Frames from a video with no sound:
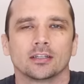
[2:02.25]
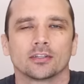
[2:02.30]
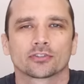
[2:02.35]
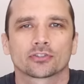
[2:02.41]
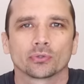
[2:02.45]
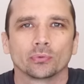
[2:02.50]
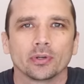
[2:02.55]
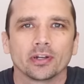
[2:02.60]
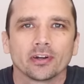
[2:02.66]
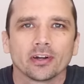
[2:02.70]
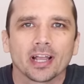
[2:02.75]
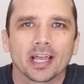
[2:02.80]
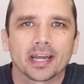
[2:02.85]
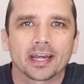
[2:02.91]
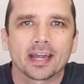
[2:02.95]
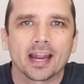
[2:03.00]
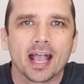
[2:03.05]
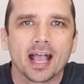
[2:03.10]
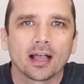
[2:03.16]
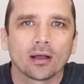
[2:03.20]
So we are
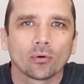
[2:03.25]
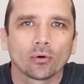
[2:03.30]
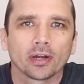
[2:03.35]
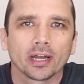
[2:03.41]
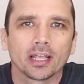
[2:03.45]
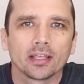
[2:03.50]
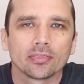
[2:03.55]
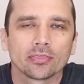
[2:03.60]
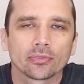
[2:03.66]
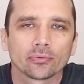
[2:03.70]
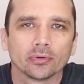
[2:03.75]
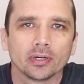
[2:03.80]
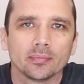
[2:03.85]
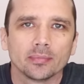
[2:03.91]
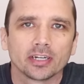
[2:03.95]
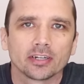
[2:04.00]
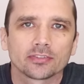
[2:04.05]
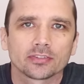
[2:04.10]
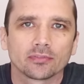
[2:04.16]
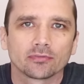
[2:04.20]
at an hour and three
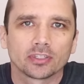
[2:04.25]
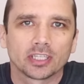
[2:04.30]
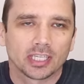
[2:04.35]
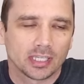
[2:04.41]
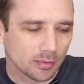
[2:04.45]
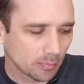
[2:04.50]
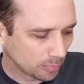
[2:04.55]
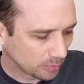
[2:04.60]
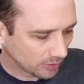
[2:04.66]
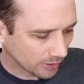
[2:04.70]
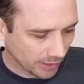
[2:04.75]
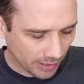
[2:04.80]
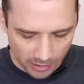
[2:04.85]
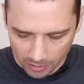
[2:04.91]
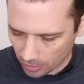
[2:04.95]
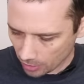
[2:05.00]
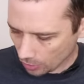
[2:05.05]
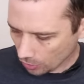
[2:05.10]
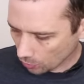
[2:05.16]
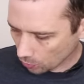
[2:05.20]
minutes of
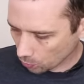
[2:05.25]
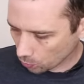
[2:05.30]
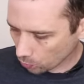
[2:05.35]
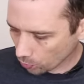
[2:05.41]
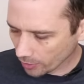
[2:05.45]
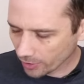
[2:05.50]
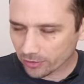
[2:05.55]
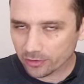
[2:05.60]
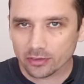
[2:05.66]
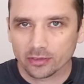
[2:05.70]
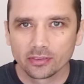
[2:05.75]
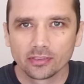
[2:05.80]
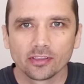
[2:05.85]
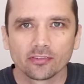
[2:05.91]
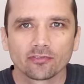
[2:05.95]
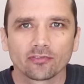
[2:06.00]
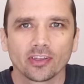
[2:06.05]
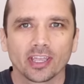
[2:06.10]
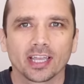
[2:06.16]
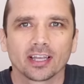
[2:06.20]
gameplay with
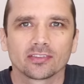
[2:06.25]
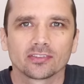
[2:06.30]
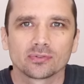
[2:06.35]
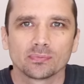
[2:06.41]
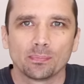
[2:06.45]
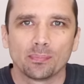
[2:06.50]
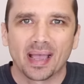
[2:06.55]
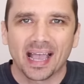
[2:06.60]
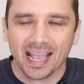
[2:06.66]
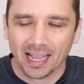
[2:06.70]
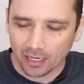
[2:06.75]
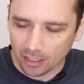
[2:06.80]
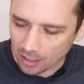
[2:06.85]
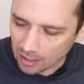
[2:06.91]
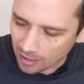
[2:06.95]
the fans back